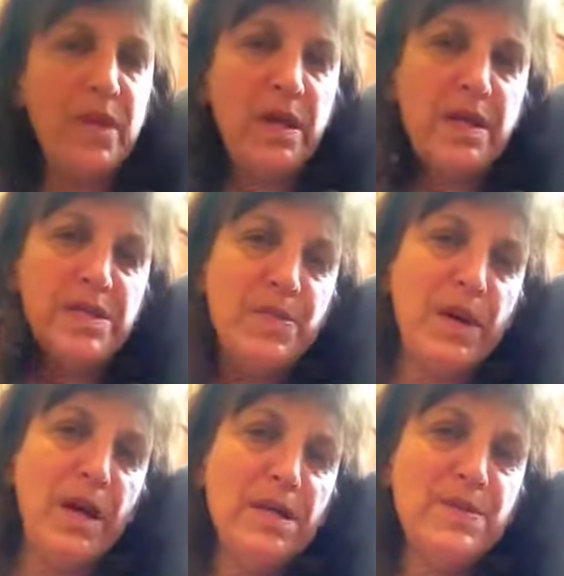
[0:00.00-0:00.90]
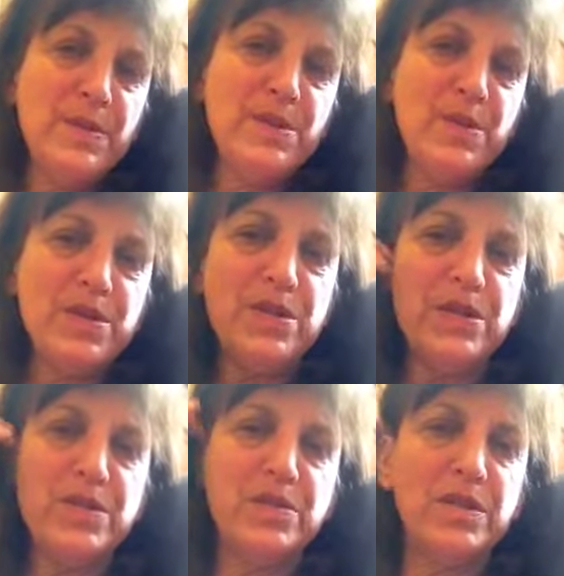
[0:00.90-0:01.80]
against my husband's
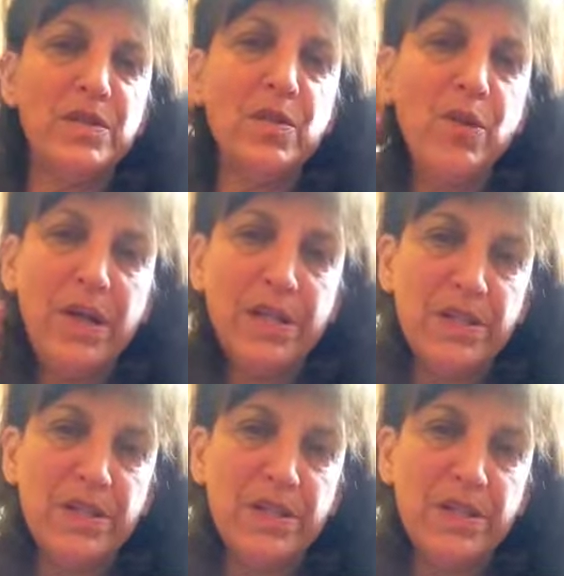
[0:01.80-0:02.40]
wishes, who didn't want